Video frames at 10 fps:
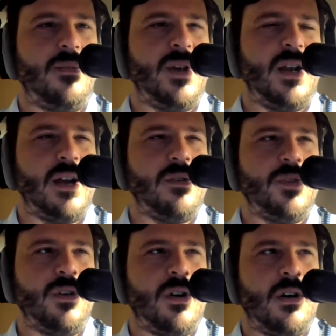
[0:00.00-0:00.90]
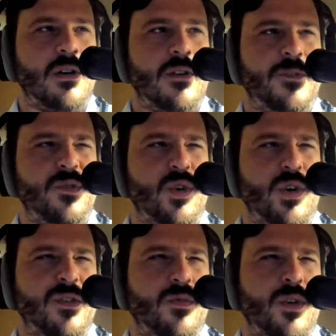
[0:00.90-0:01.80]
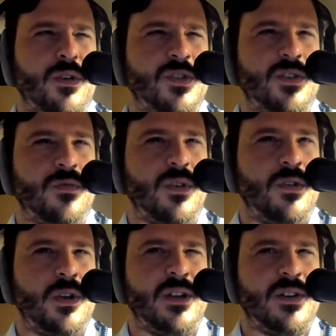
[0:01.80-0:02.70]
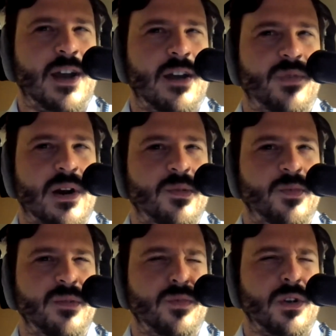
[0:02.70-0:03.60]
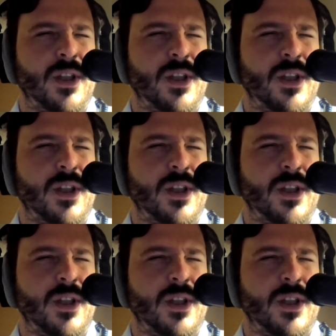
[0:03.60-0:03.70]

And there are a few more in the works. So we're looking to have probably more like